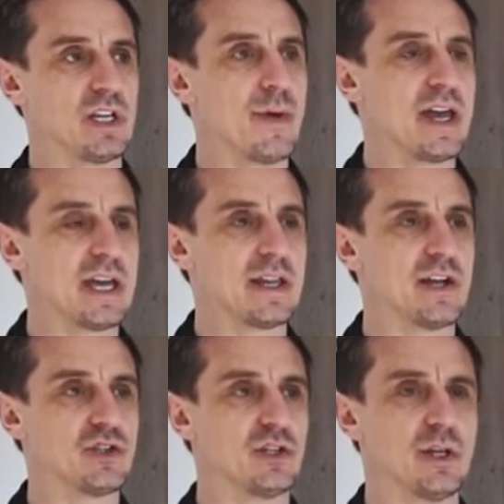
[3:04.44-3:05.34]
when you're making
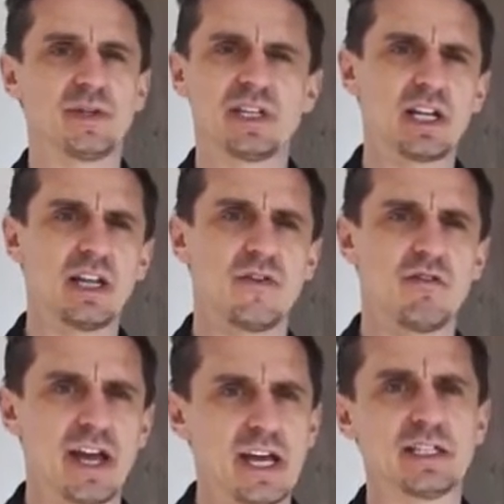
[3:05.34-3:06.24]
that journey, particularly if
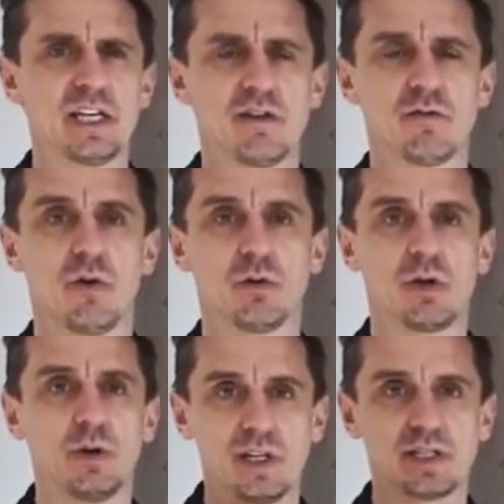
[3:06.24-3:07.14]
you're an 18 year
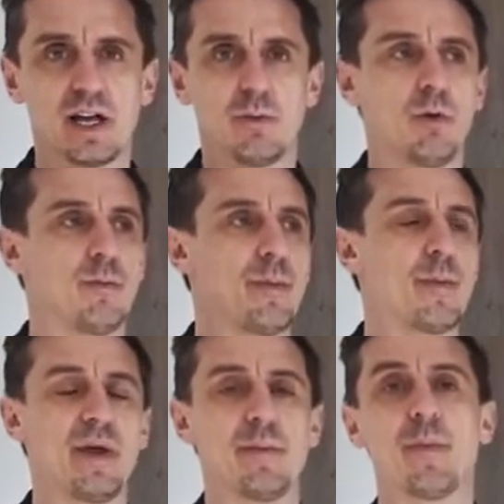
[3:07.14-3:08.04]
old going into that, what would be
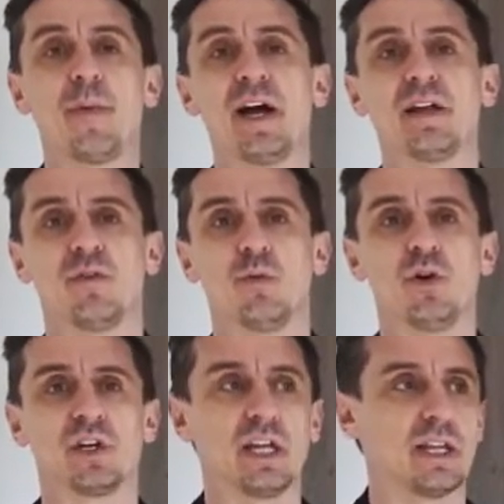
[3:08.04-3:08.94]
being prepared for
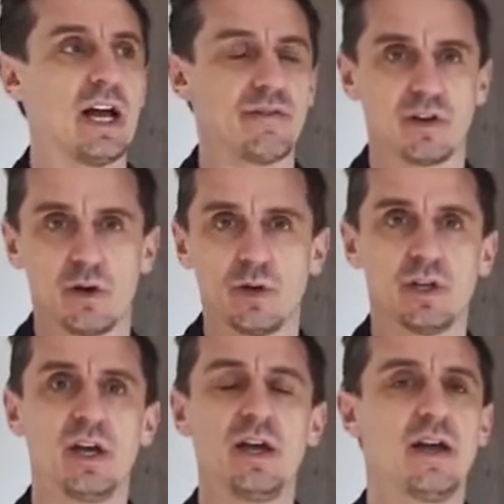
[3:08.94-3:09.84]
working life and going,